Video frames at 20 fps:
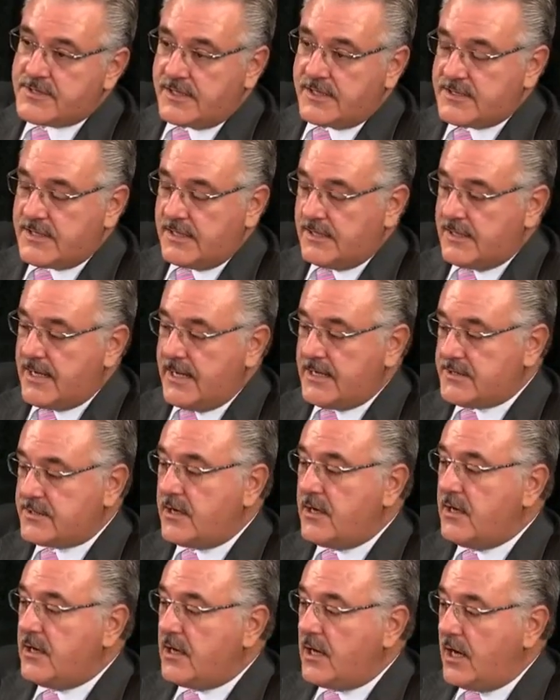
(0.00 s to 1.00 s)
to 60
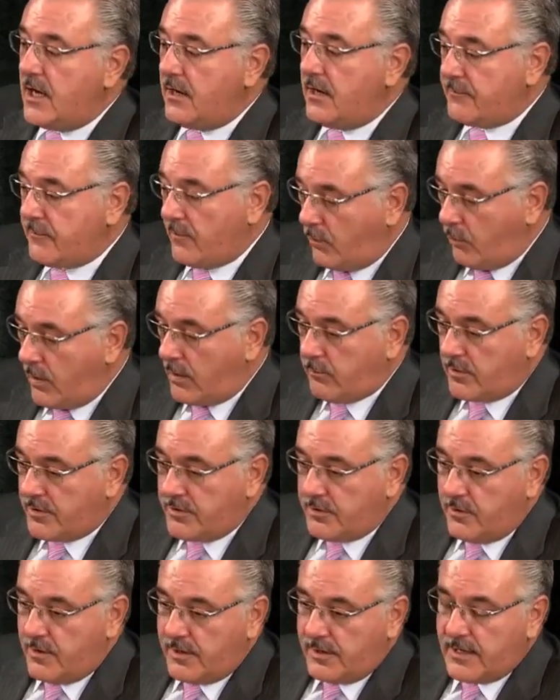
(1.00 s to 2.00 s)
days for what
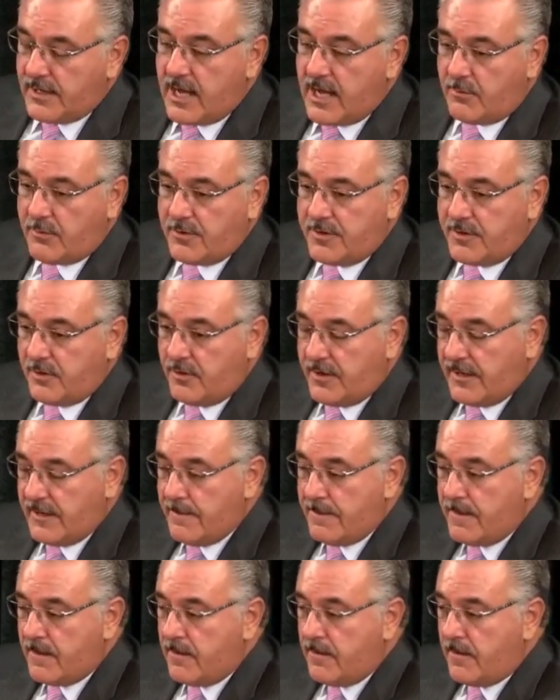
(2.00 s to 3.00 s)
we're doing and how we're doing
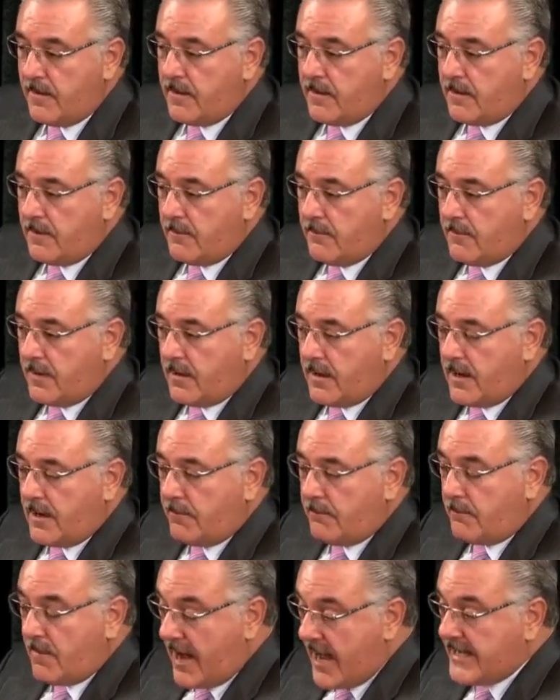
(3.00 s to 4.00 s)
it.
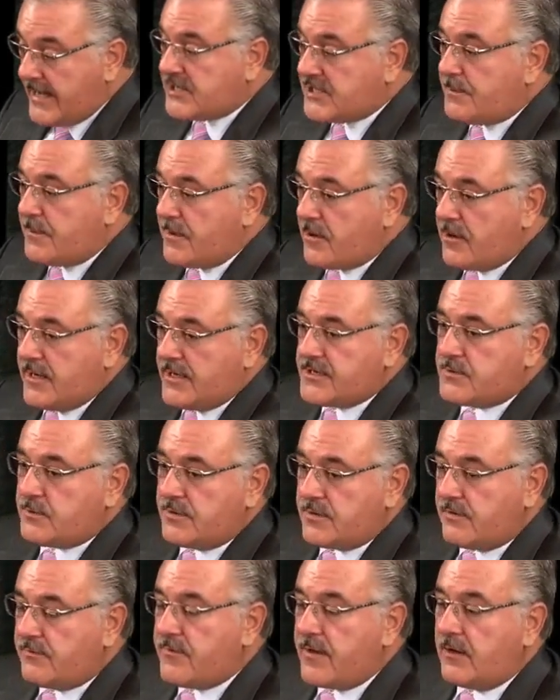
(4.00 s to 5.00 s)
My
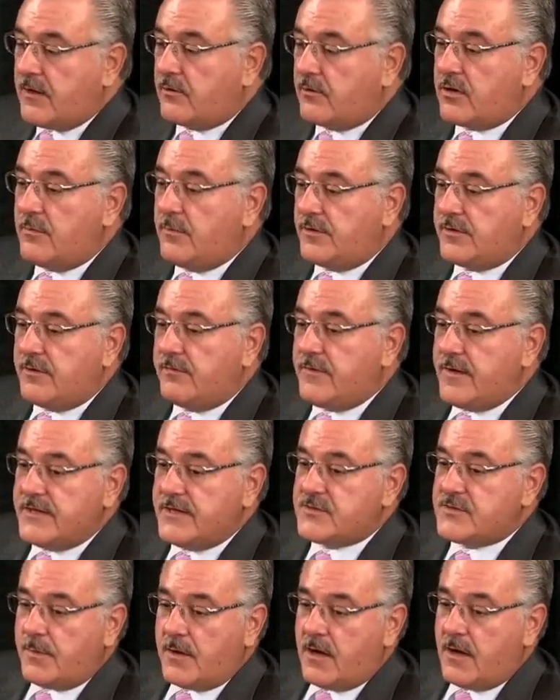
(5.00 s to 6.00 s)
experience with the Federal Criminal
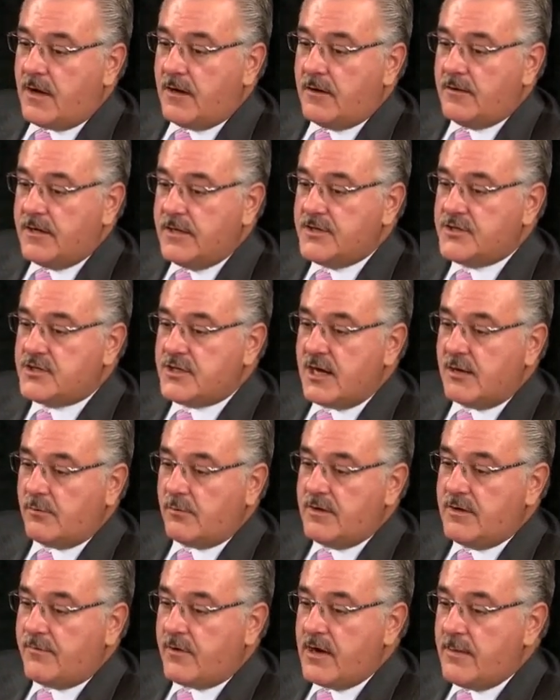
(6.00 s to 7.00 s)
Defense Bar is
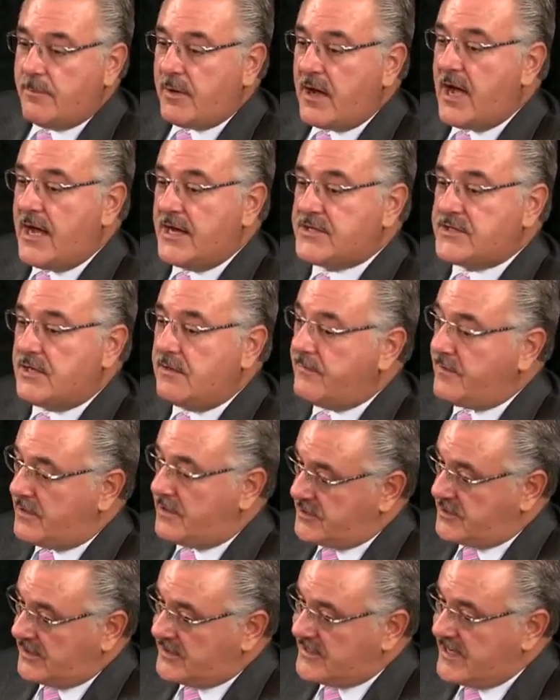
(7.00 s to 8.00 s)
generally very positive.
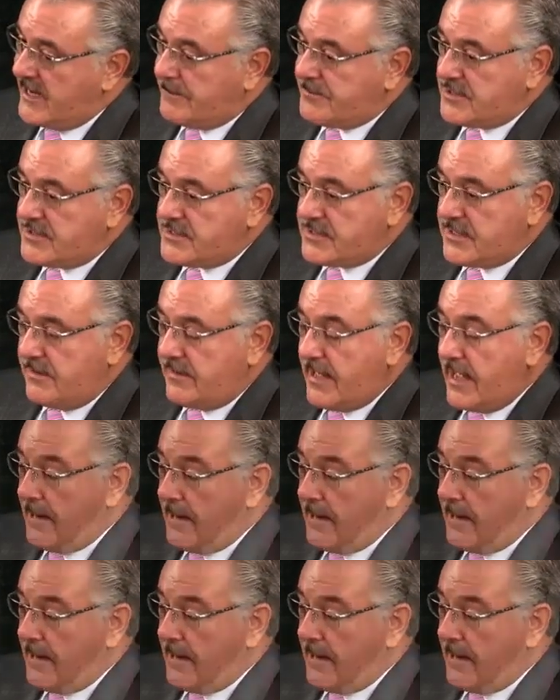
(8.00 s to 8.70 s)
There's exceptions to